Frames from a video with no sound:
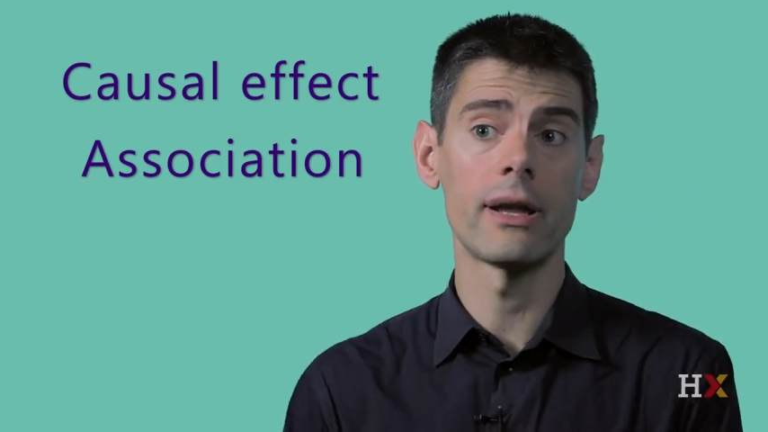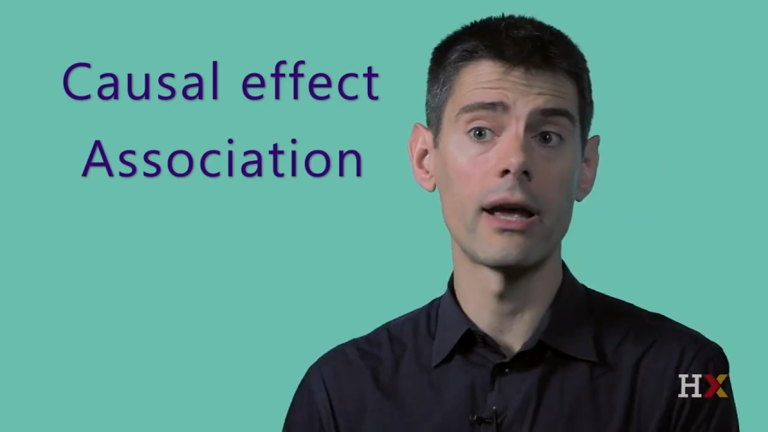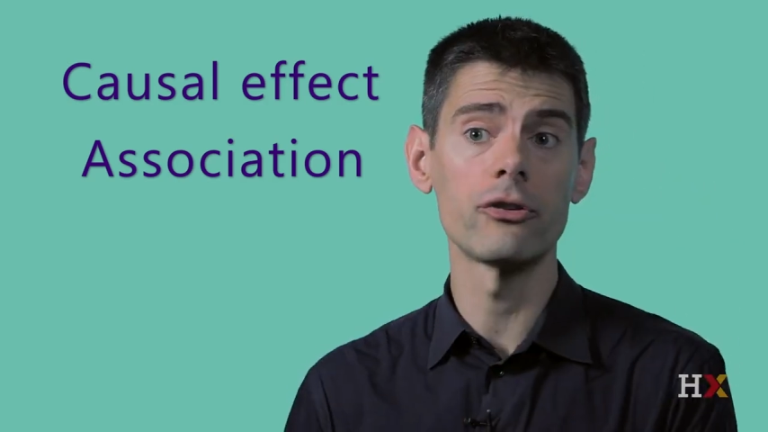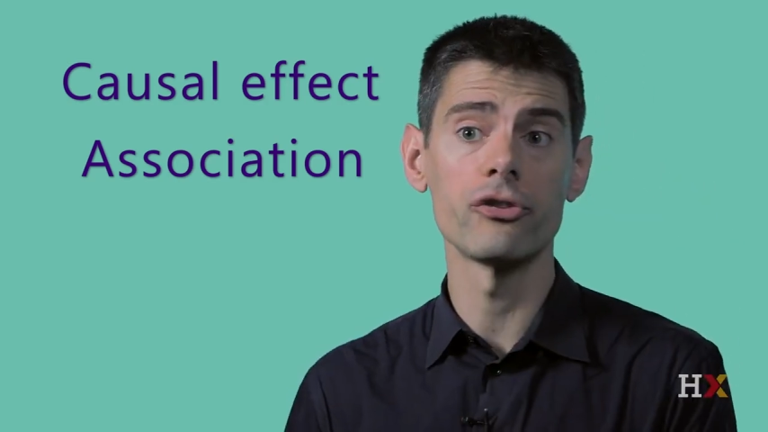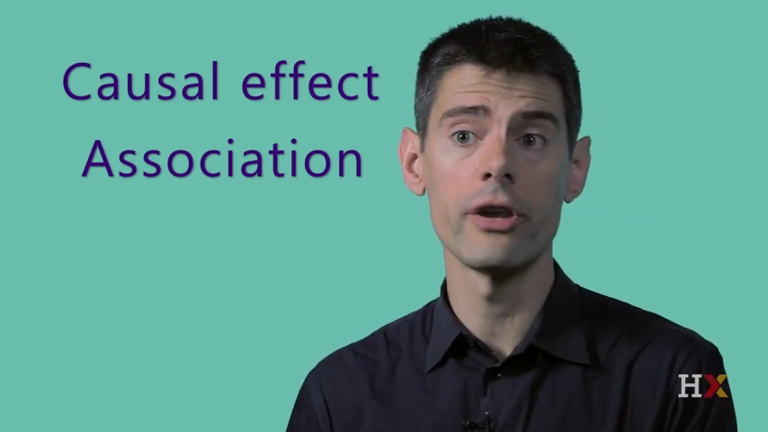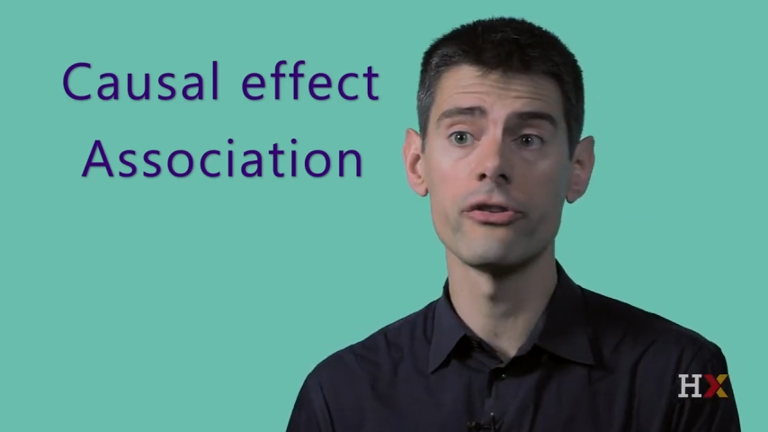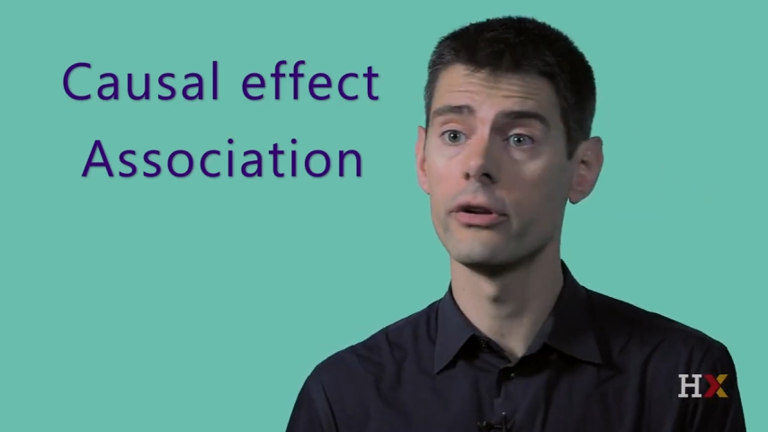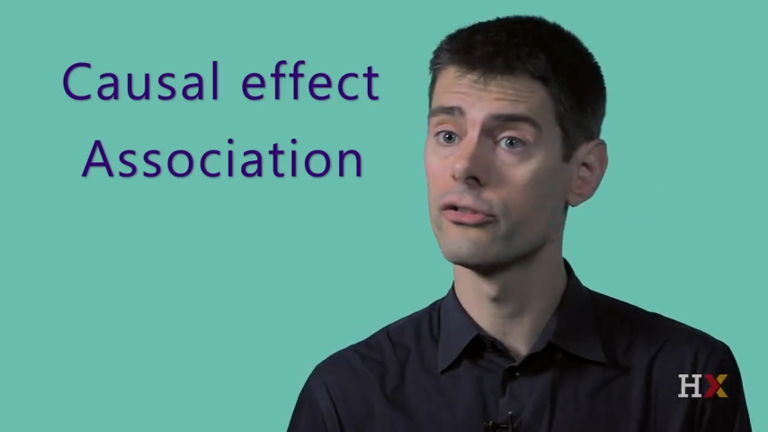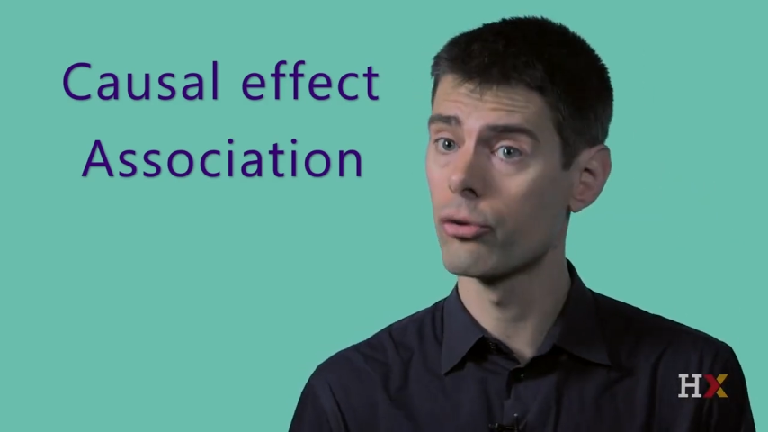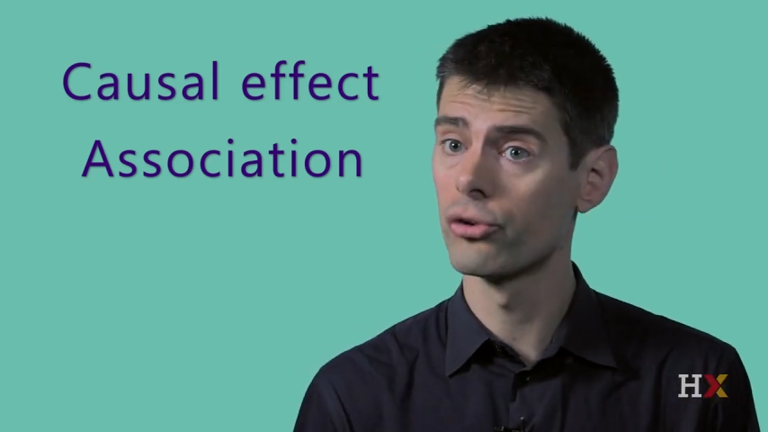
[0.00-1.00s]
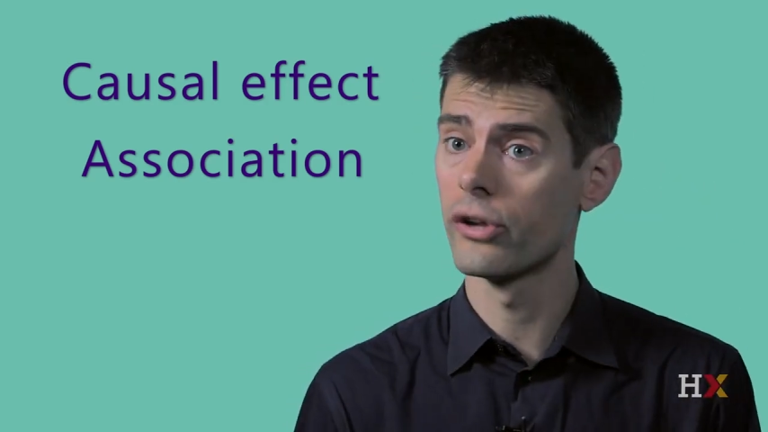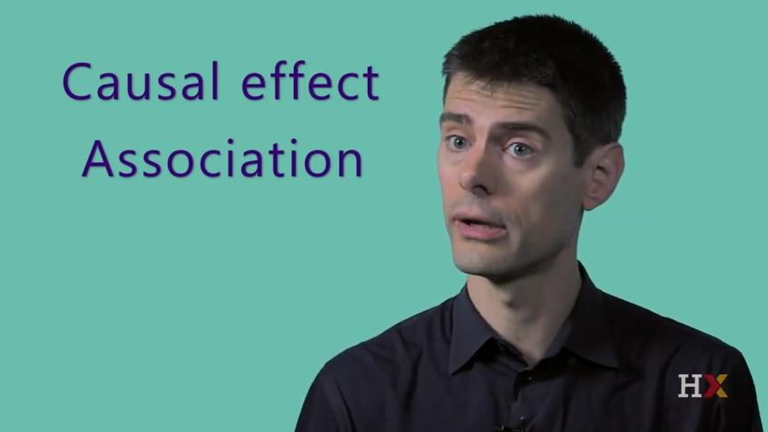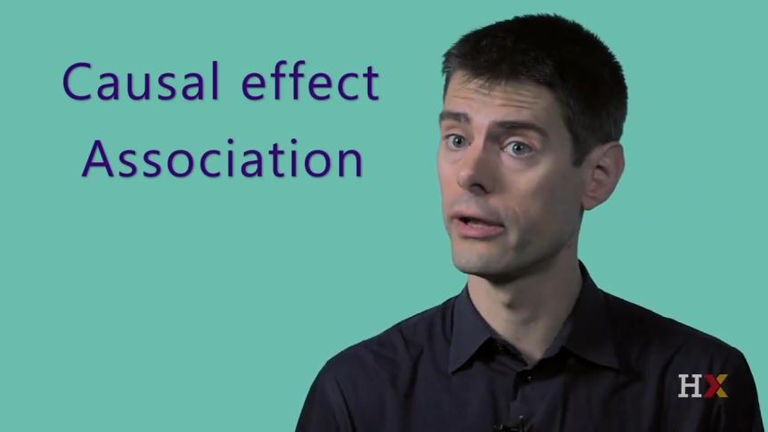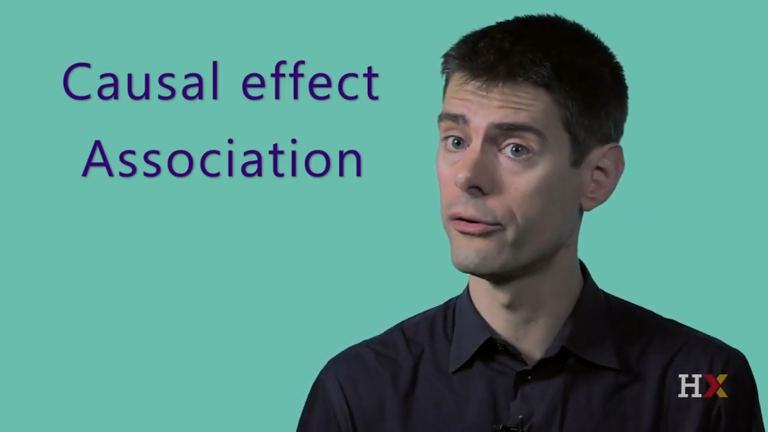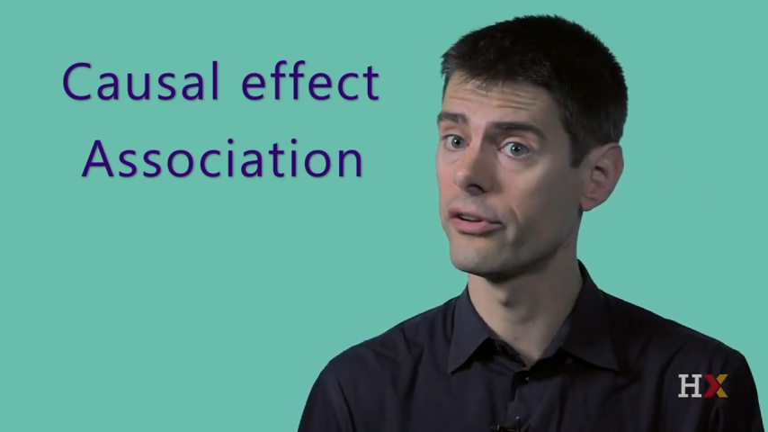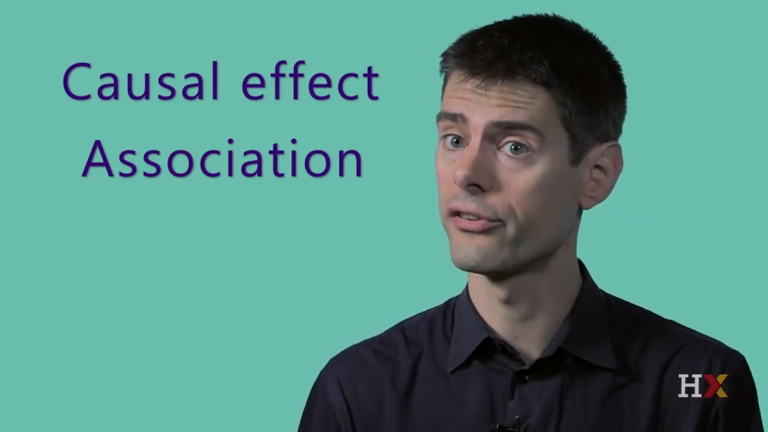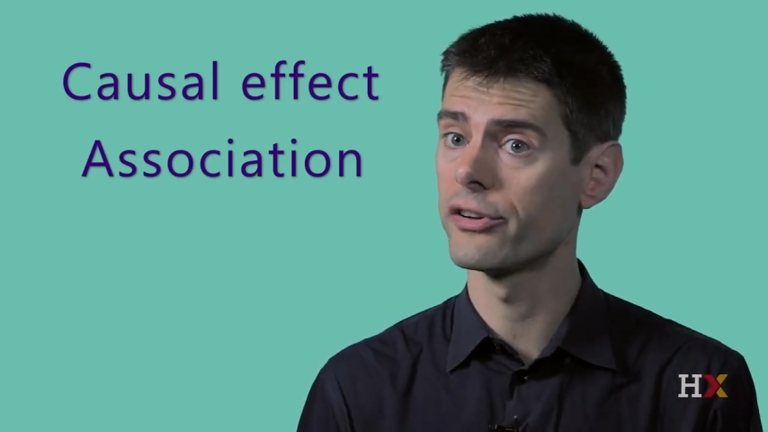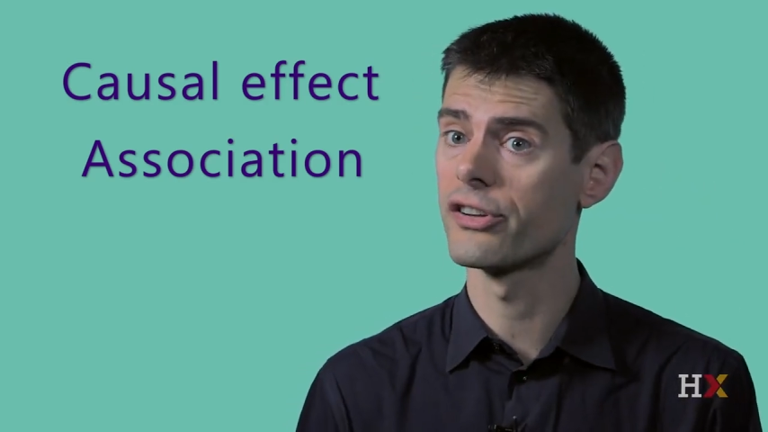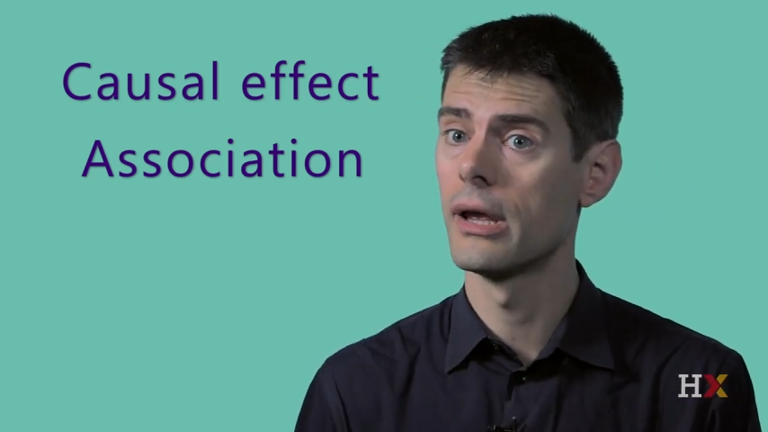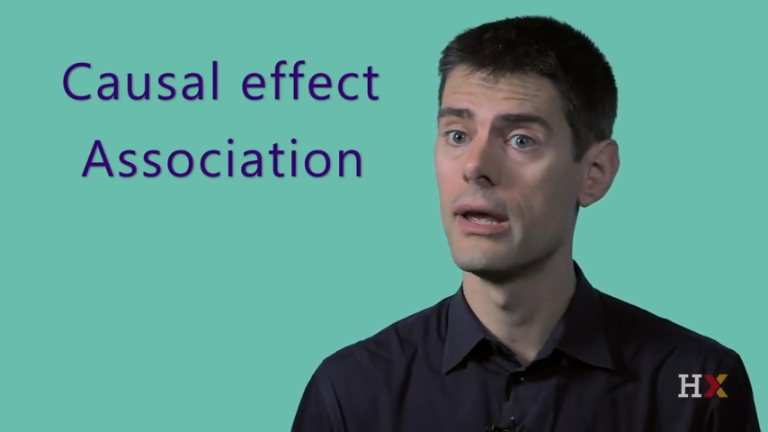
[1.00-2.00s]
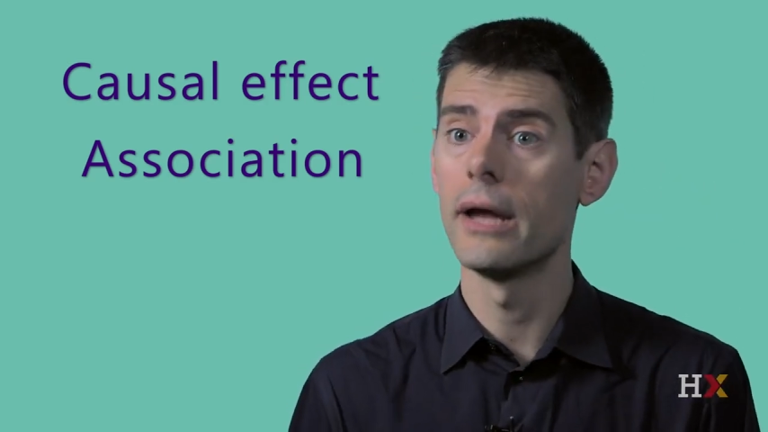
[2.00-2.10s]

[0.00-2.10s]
and association is crucial in research,